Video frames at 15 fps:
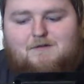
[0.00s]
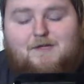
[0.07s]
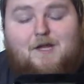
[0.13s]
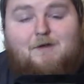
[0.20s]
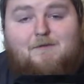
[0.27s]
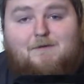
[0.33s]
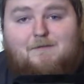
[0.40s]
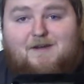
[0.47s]

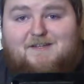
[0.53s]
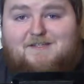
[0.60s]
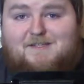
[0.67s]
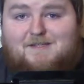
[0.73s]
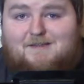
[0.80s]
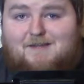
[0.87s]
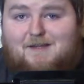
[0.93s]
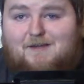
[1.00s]
Now remember, I
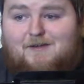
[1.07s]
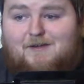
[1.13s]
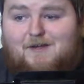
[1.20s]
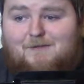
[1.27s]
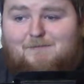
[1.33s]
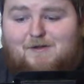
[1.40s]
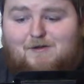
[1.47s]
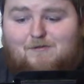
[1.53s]
said that could
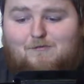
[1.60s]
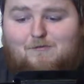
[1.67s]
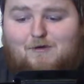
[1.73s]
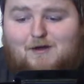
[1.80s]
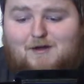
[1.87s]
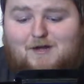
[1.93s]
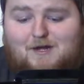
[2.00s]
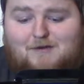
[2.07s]
have been
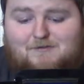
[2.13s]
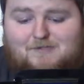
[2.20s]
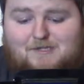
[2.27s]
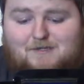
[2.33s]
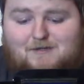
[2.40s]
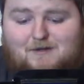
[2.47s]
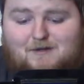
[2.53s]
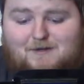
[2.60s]
what caused
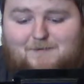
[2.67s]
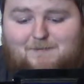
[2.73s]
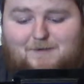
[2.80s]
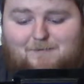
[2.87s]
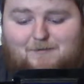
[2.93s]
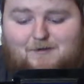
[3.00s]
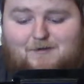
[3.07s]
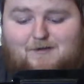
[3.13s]
it not to be
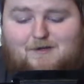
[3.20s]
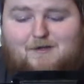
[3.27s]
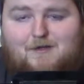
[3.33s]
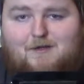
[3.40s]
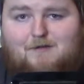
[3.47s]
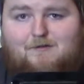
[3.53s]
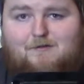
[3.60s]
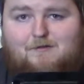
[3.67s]
put
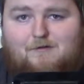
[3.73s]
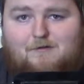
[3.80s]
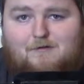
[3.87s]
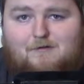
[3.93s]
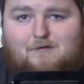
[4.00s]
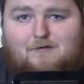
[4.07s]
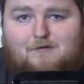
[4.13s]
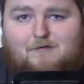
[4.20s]
together.
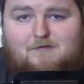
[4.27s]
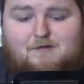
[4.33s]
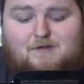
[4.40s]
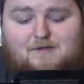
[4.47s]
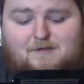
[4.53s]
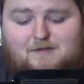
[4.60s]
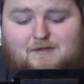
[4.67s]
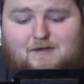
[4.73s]
So
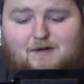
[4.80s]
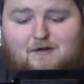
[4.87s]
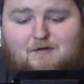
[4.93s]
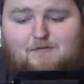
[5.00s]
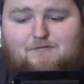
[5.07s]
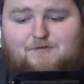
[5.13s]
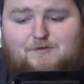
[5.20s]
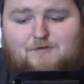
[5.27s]
let's get
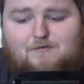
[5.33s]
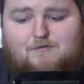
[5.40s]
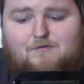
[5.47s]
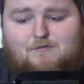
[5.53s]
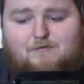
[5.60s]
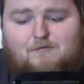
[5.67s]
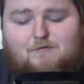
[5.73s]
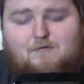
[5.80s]
on
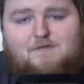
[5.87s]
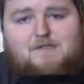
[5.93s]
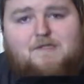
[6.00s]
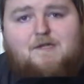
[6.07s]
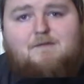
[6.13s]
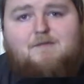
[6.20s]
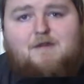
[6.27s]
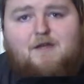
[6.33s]
to
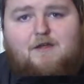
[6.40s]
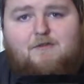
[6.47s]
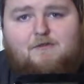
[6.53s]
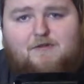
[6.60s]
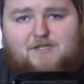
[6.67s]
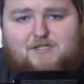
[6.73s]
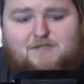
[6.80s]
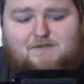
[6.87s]
some of the other
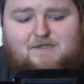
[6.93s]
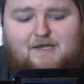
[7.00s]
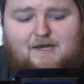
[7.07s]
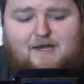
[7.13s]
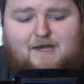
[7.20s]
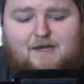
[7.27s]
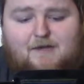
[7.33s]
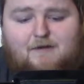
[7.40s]
issues I
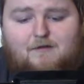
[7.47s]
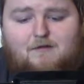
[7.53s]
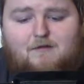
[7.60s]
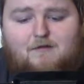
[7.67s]
had.